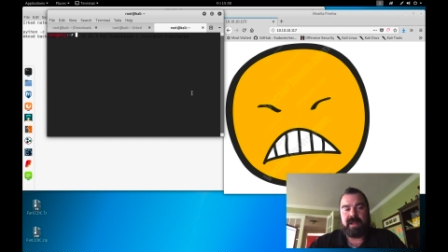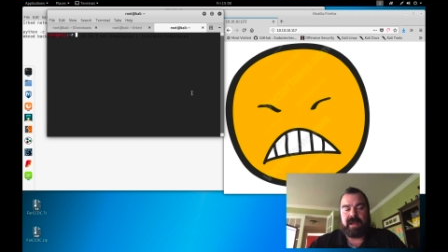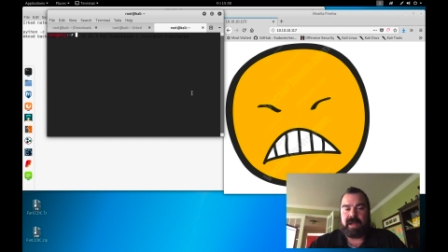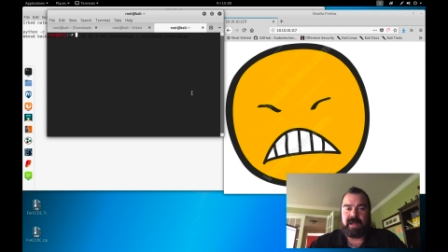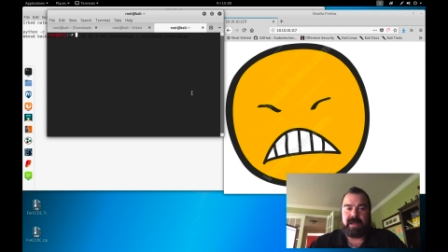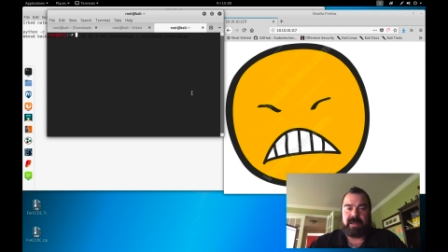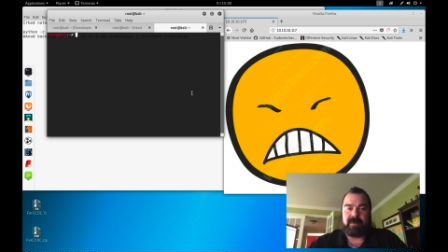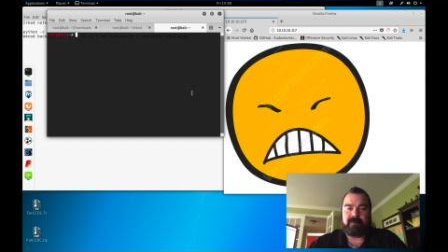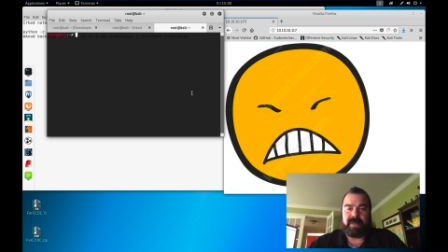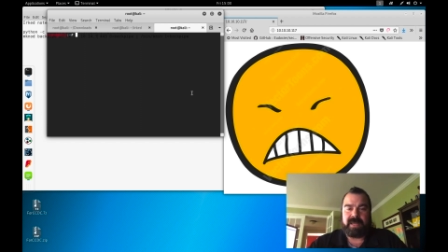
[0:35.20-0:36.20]

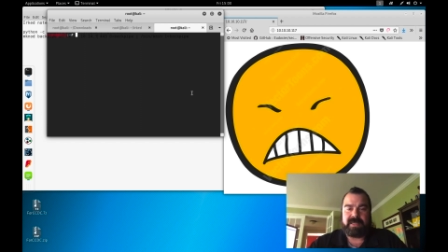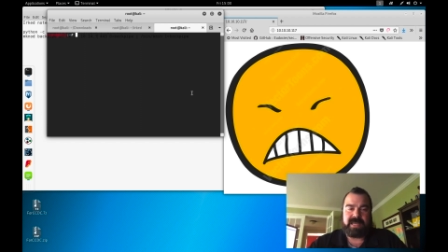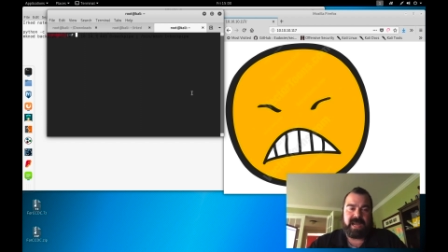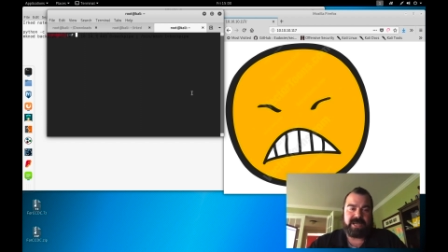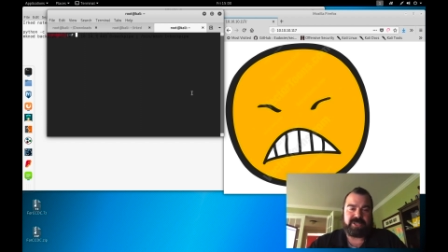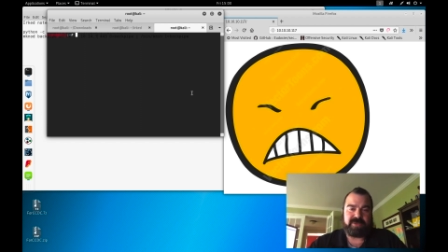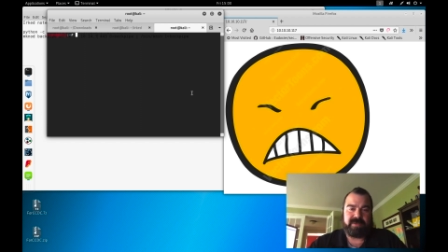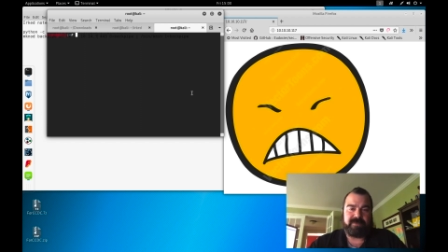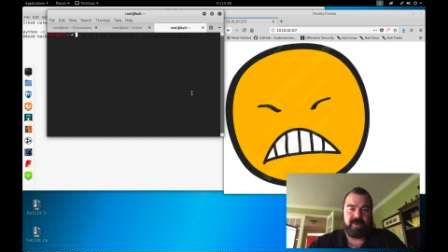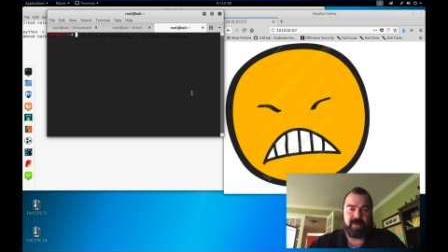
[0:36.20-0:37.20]
It is kind of
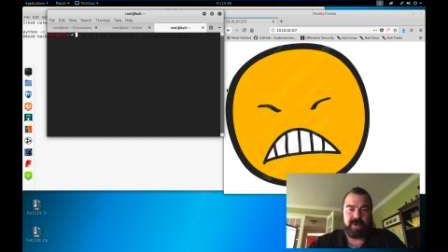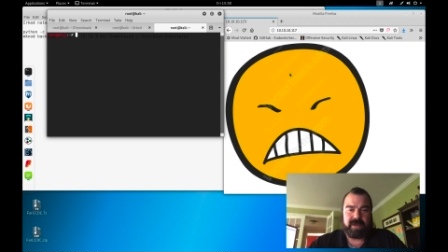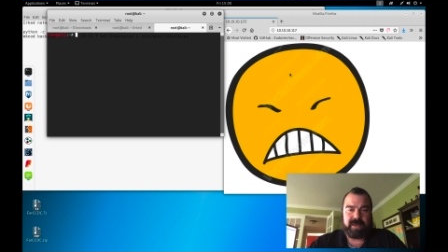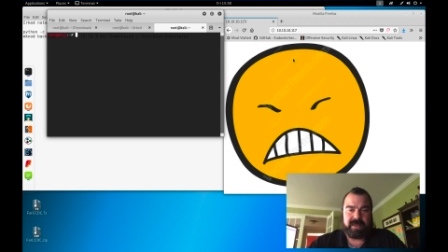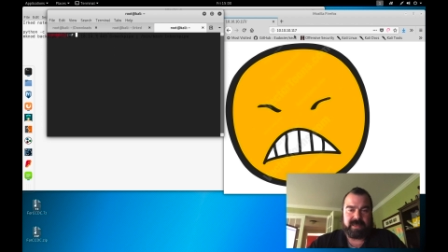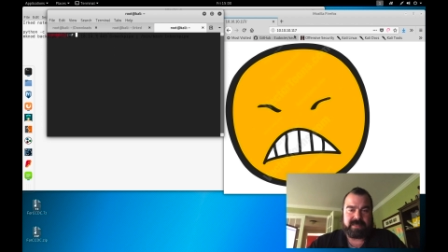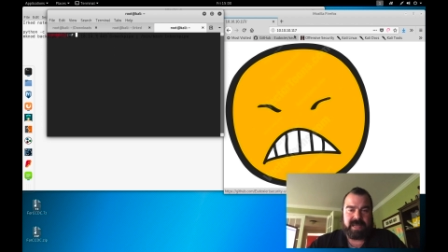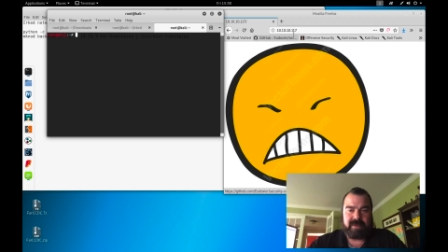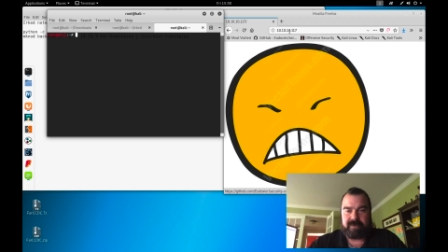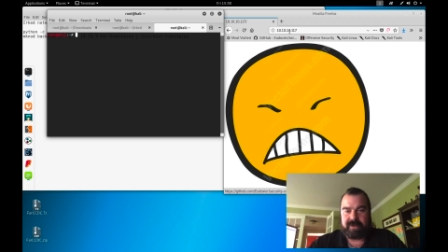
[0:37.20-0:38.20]
straightforward. It's
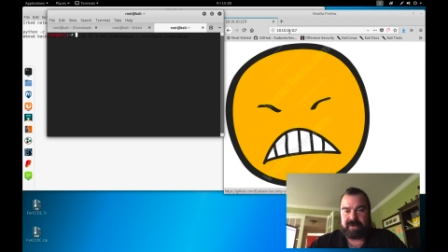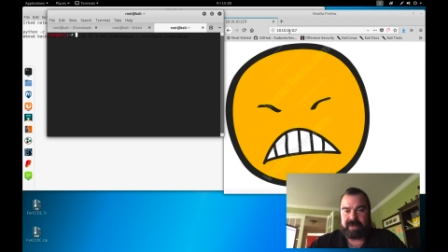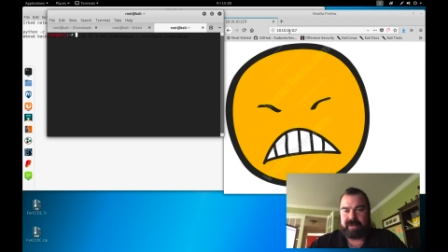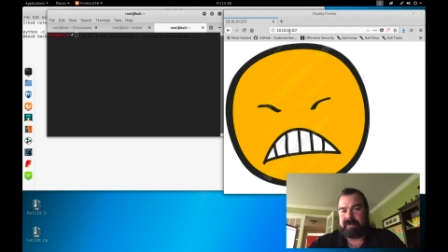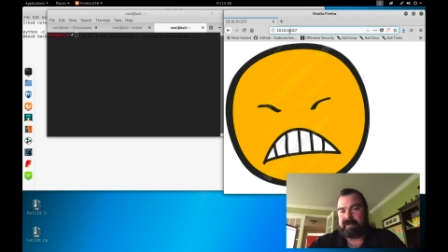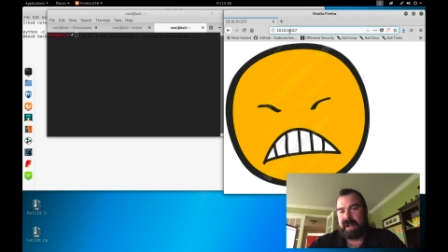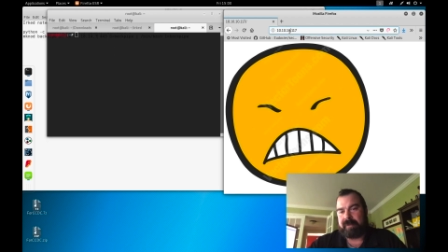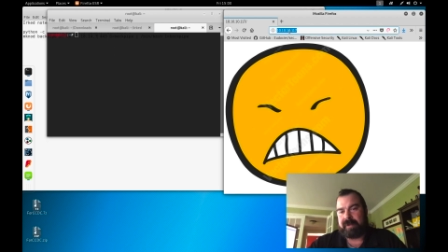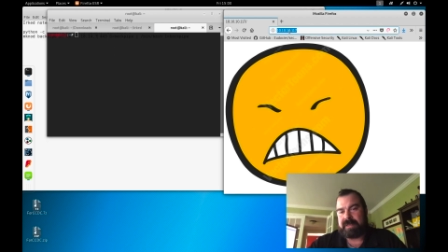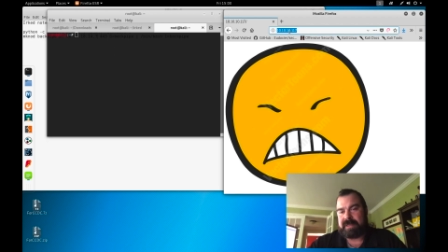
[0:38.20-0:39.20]
not really
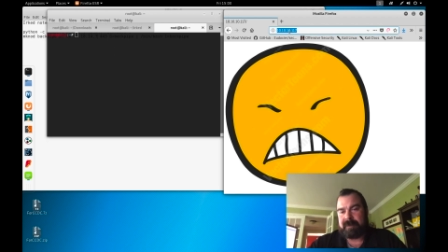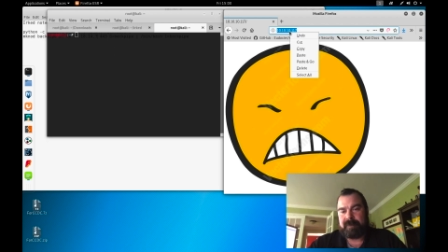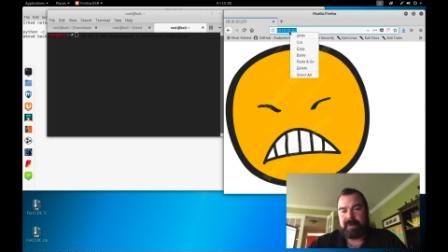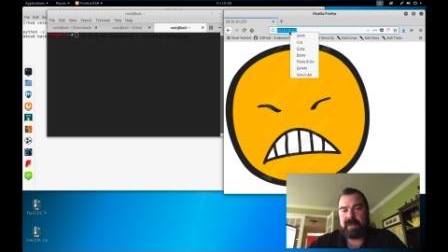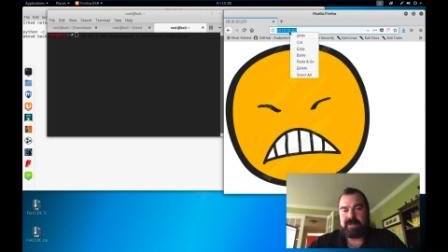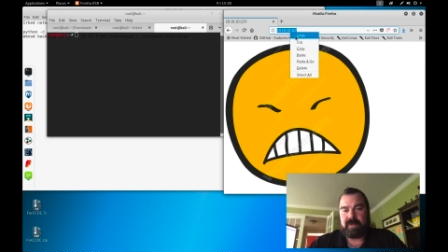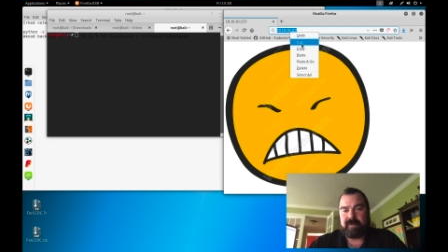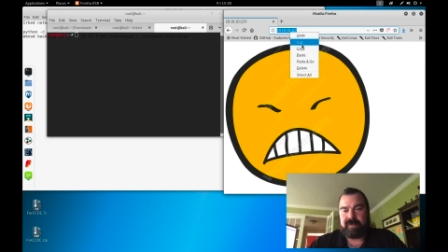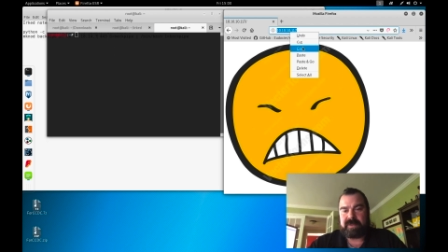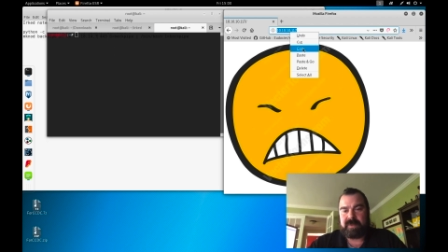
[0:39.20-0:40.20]
glamorous. So
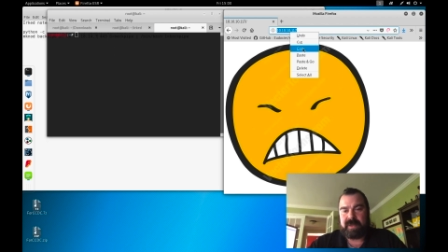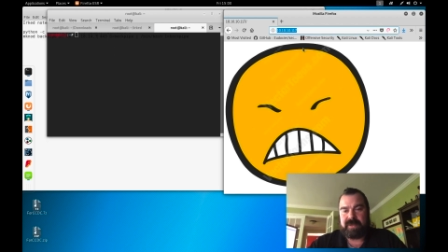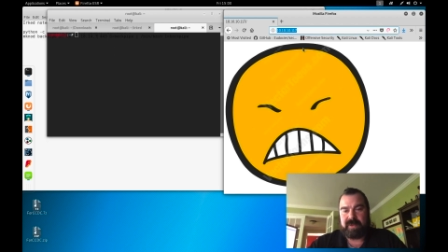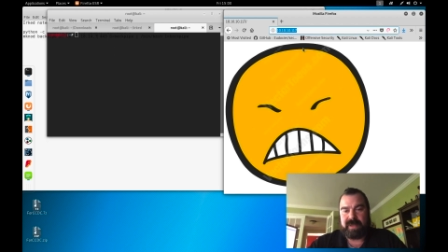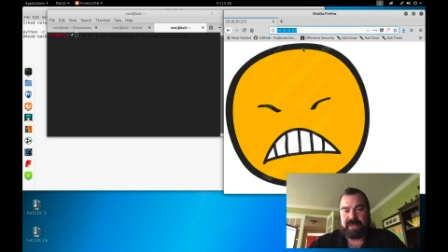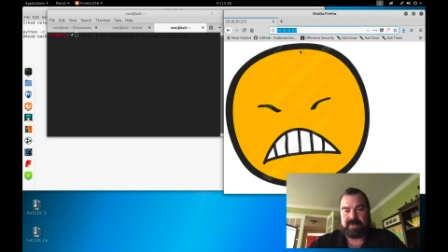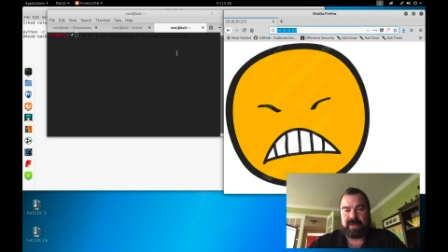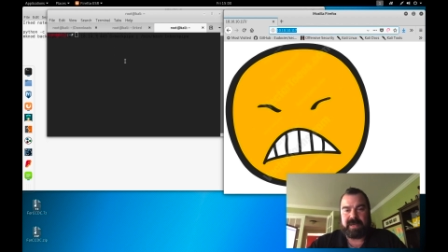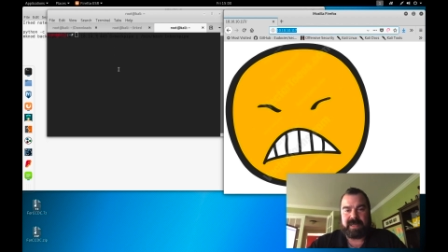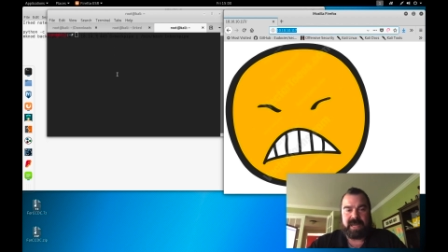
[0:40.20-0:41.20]
what first we're going to do here is we're
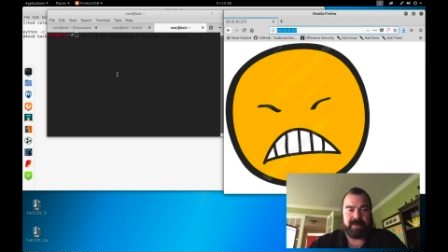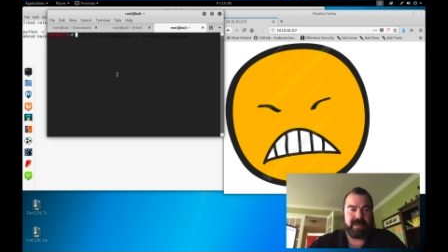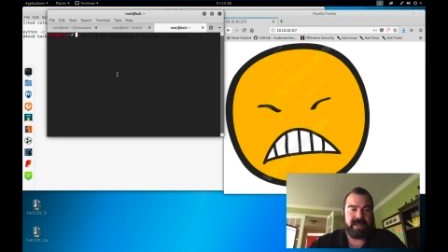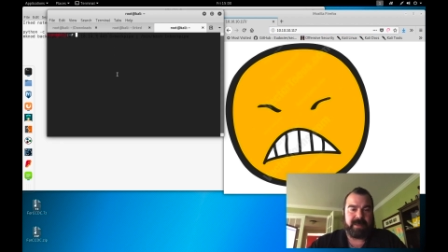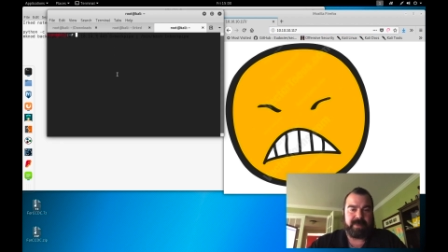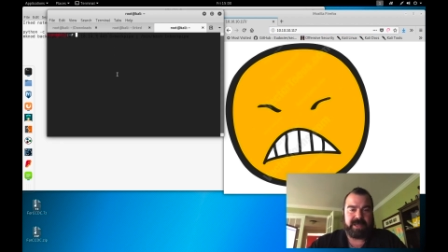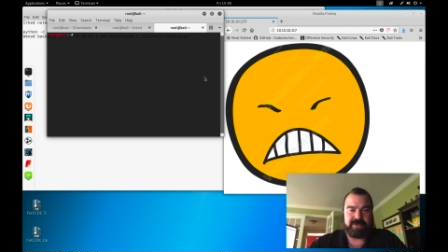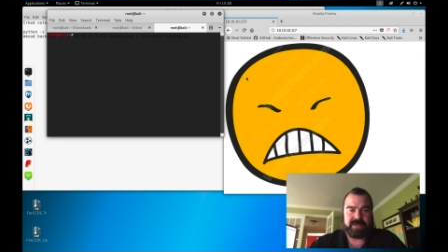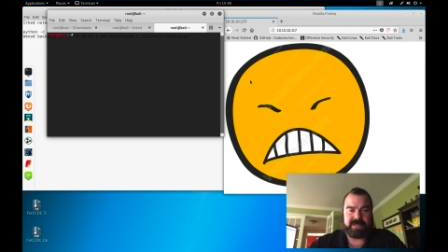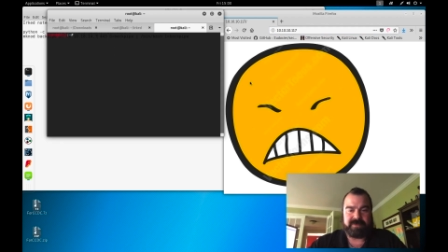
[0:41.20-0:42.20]
going to copy the IP
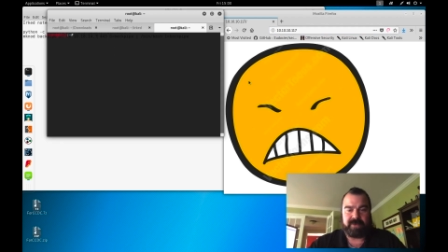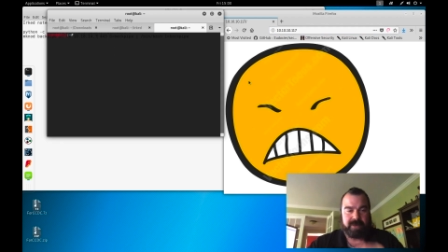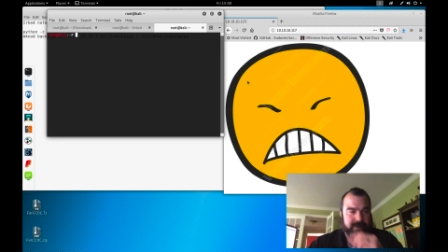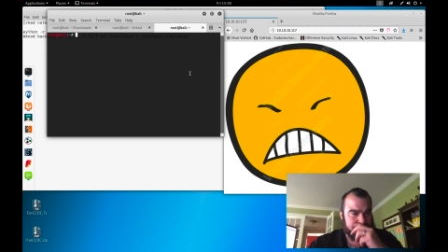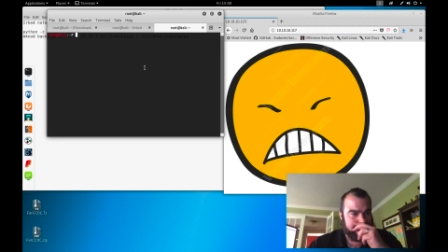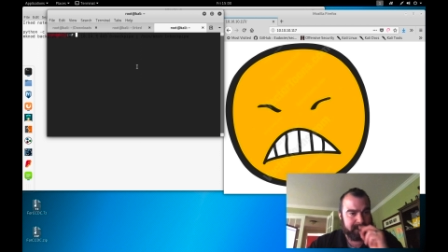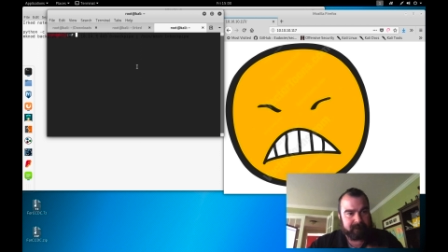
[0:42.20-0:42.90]
address of Irked.